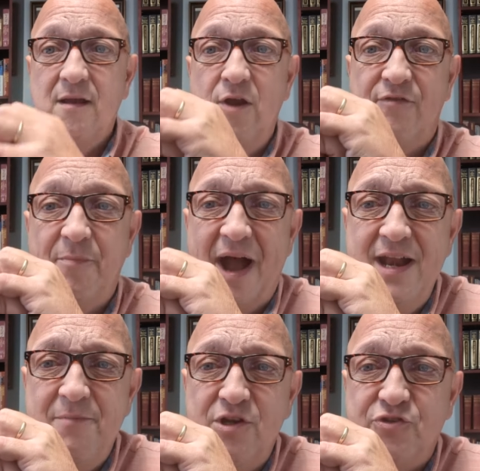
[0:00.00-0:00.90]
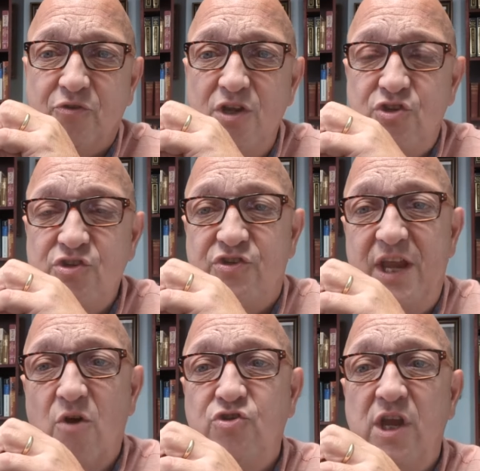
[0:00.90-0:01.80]
You have the Biden administration's
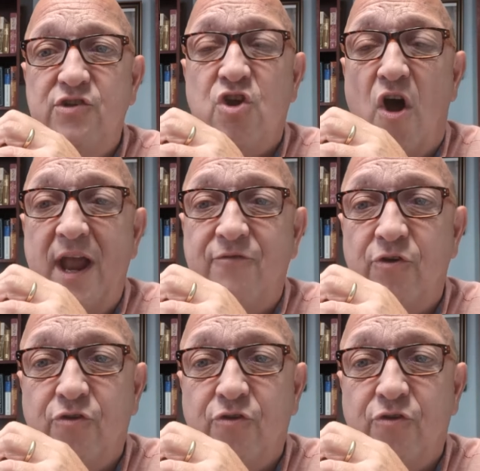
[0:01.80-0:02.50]
DOJ has gone after